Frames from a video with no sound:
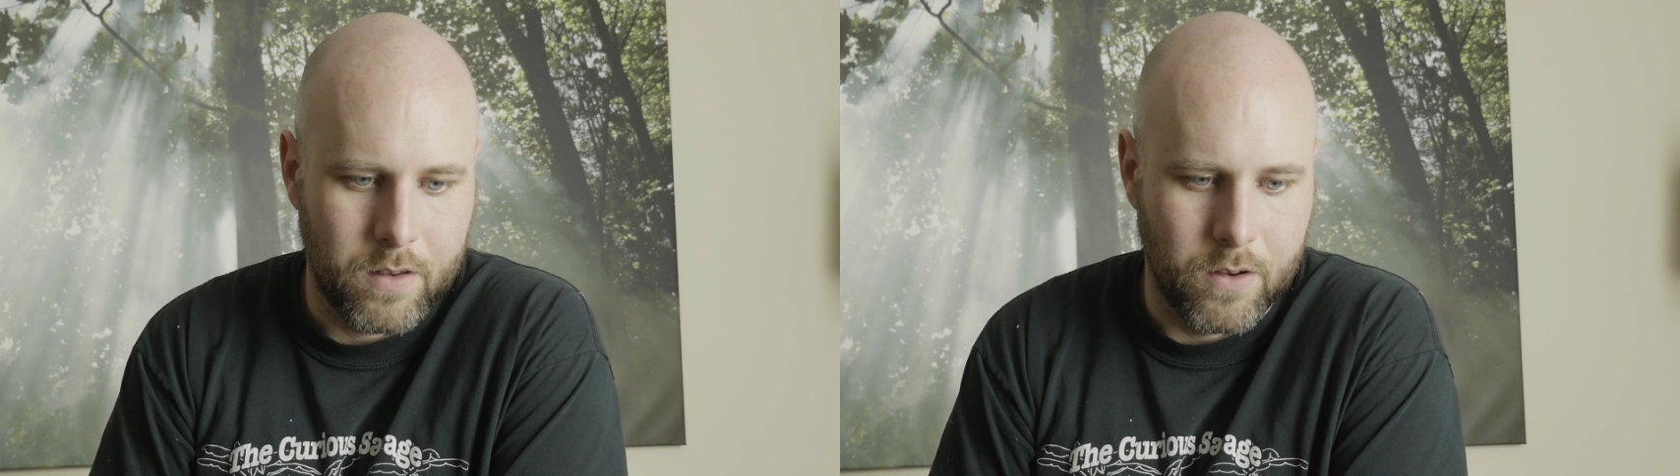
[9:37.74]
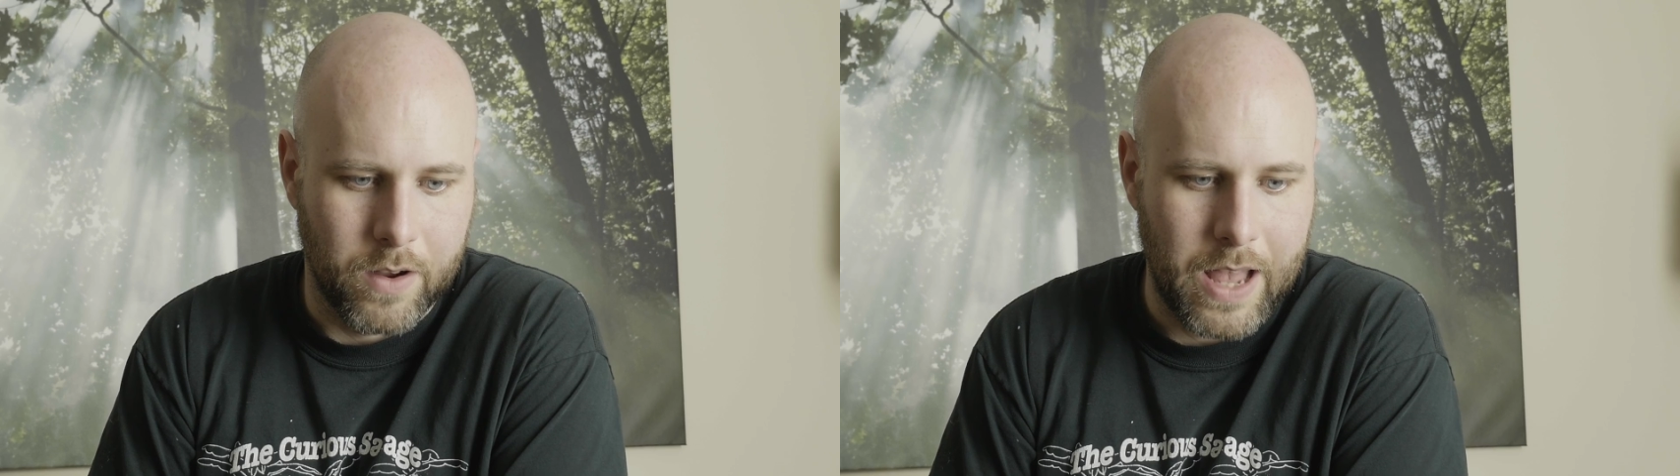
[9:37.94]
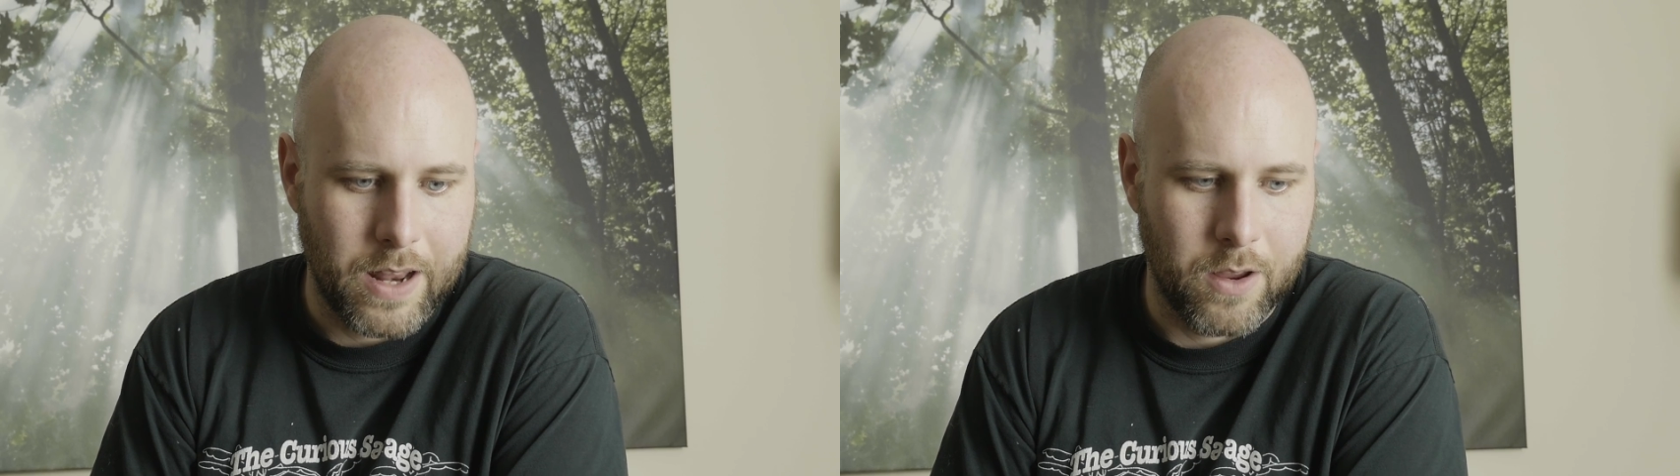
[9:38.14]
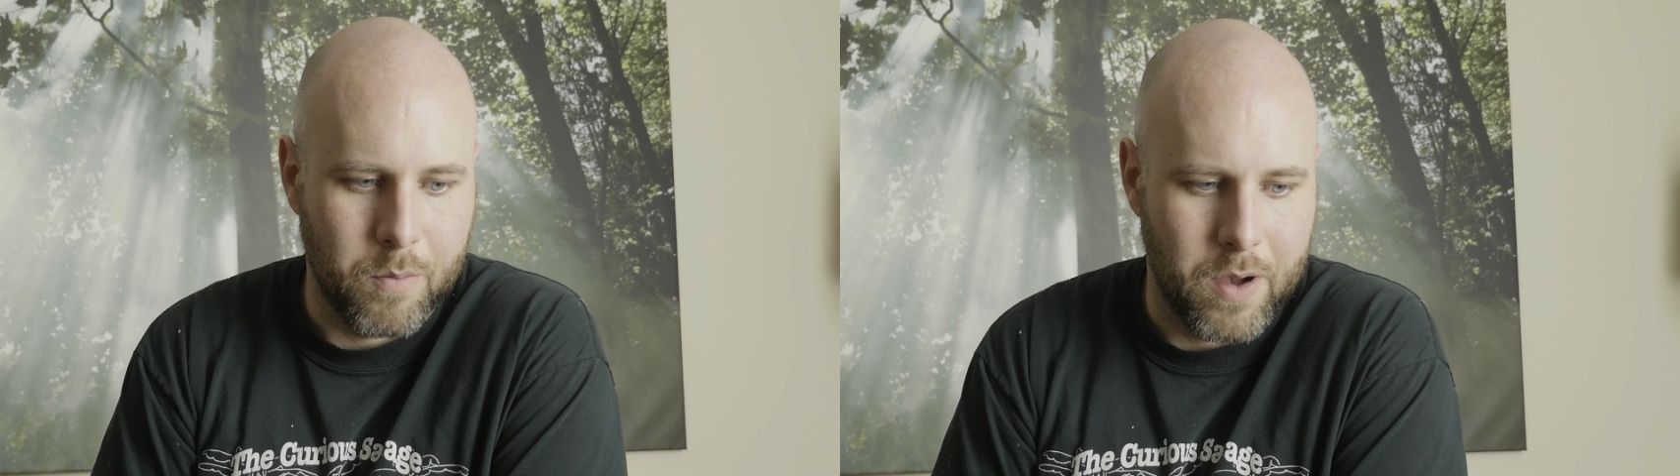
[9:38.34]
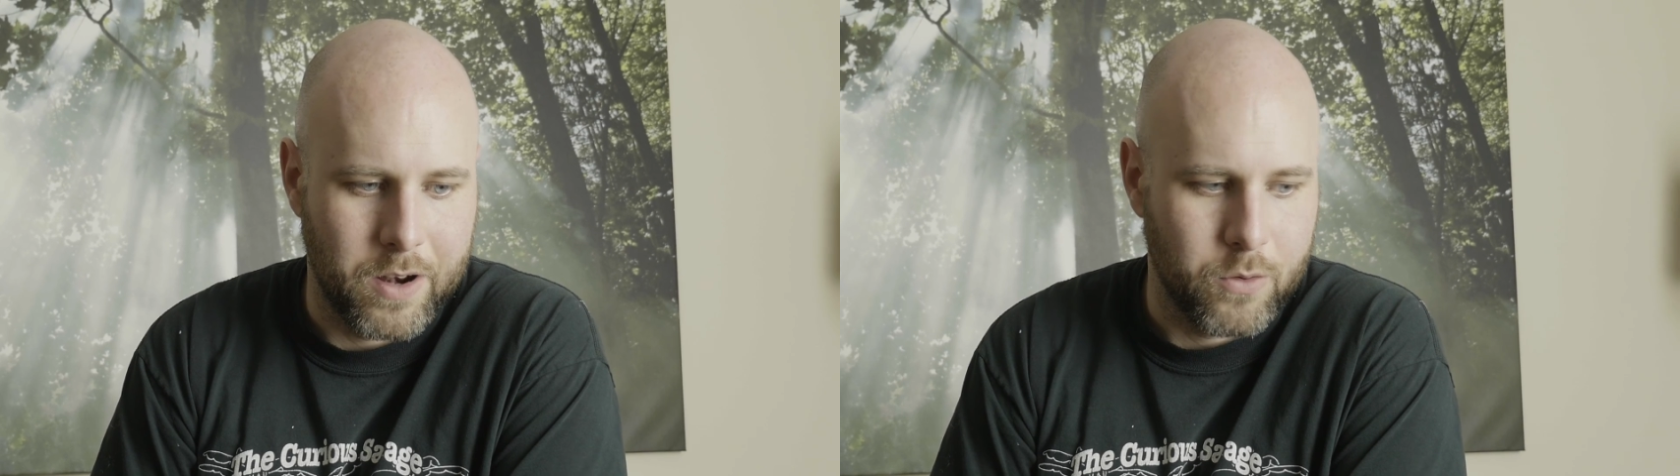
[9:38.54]
you're getting your
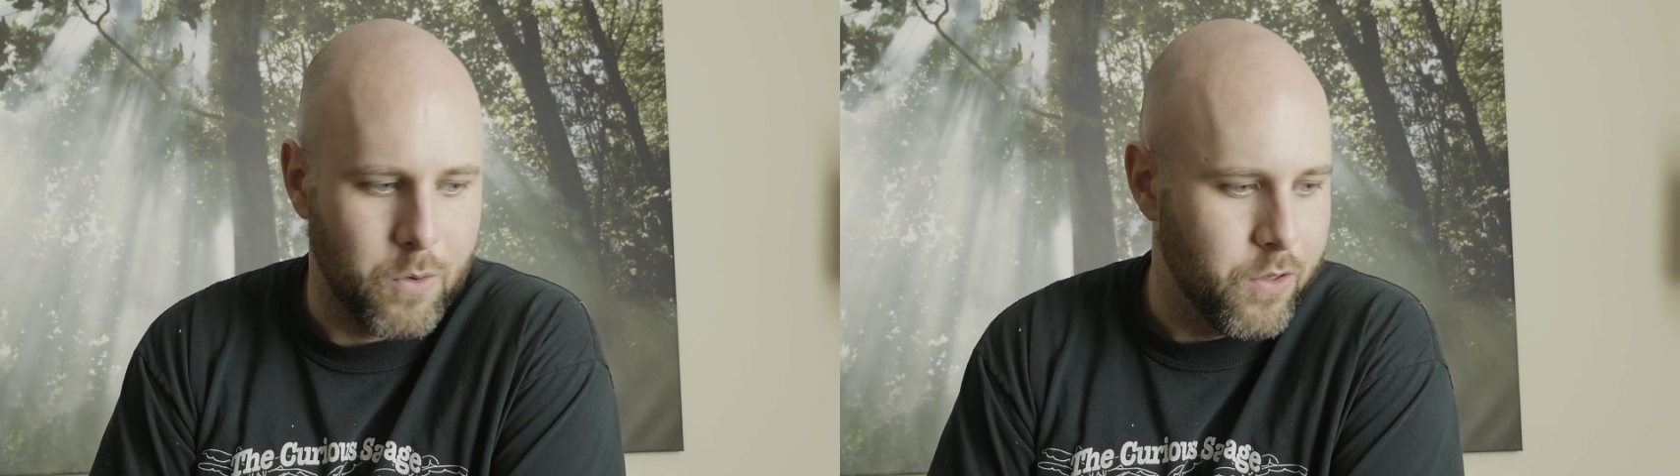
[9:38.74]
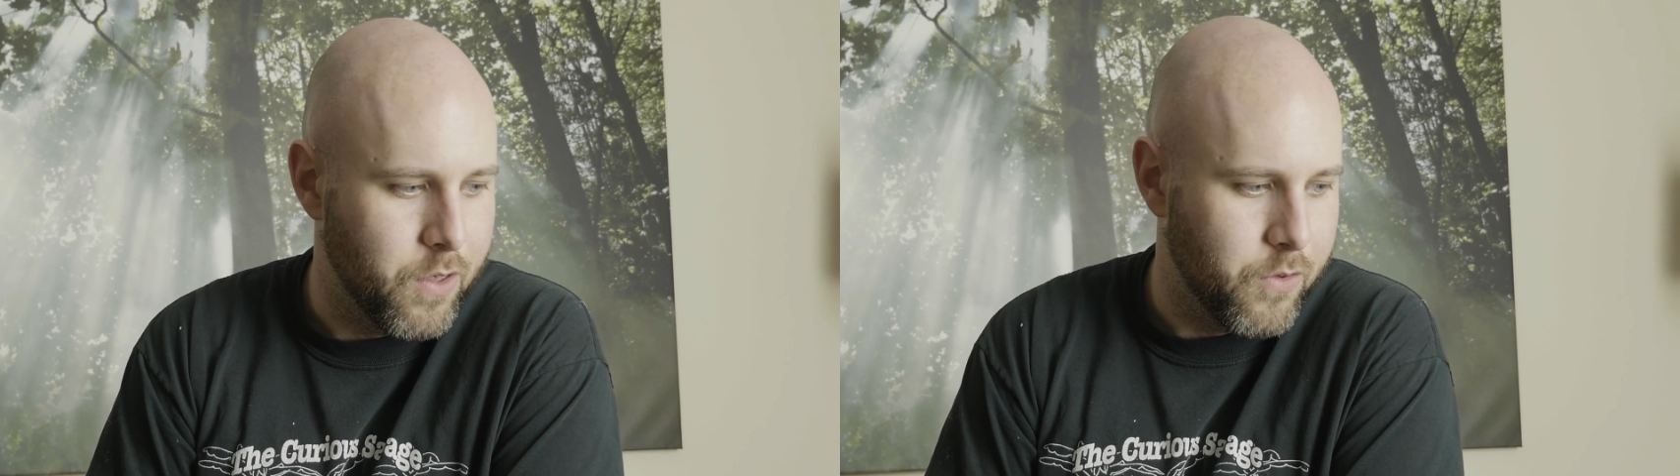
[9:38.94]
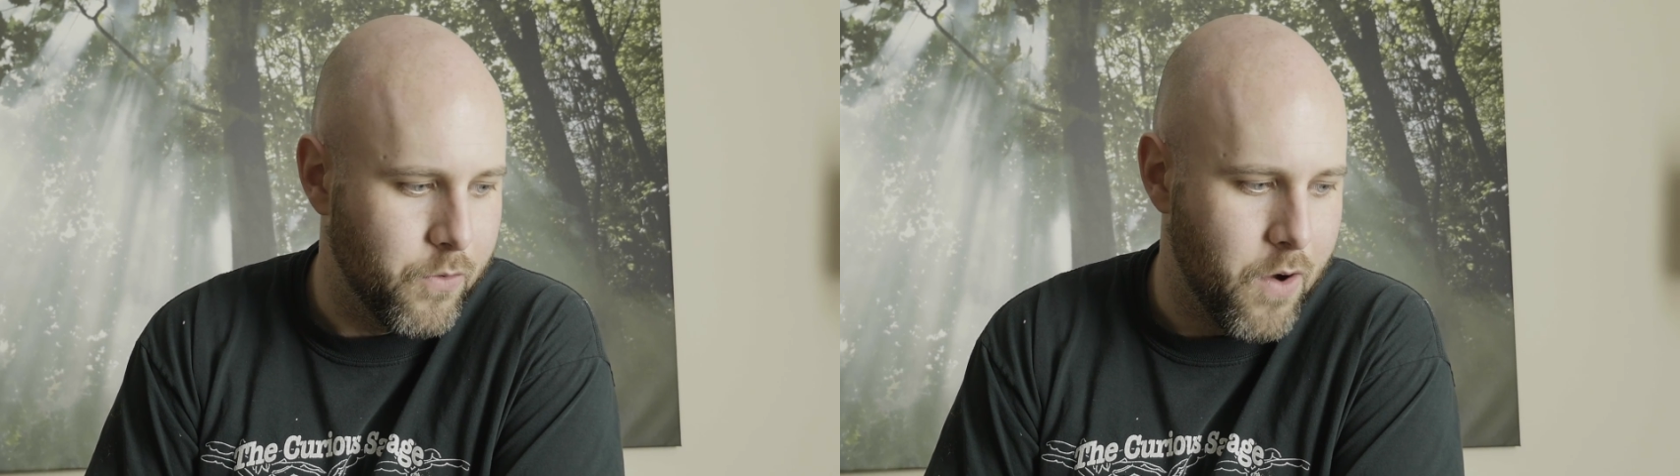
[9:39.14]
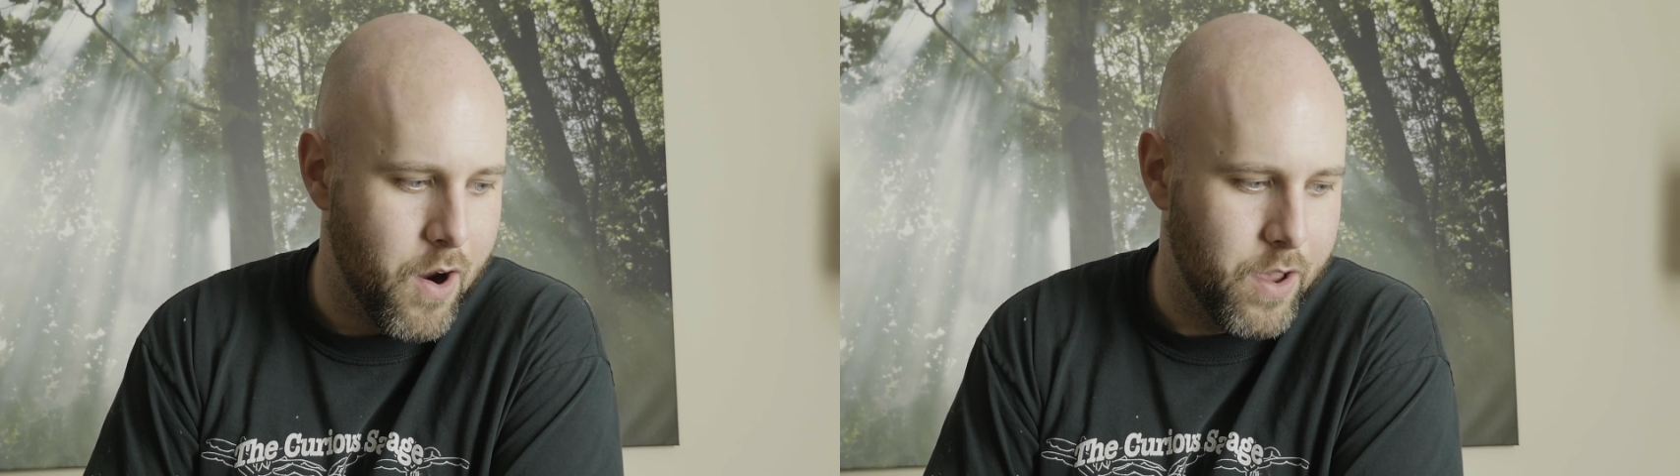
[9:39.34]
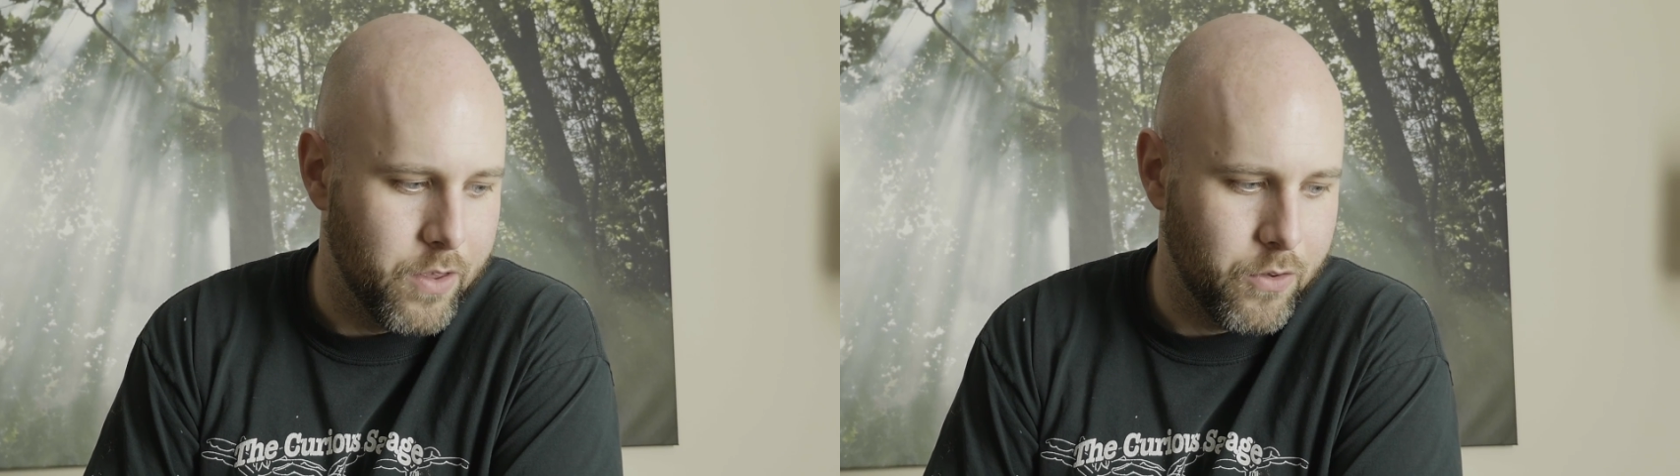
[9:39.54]
money's worth as
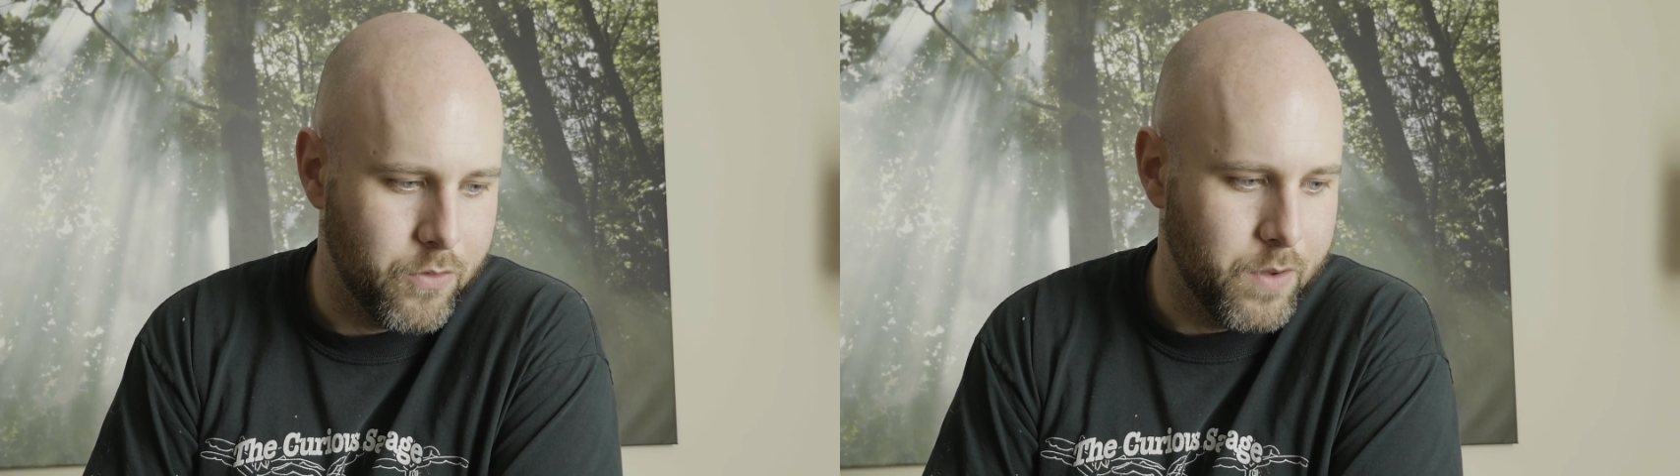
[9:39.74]
far as,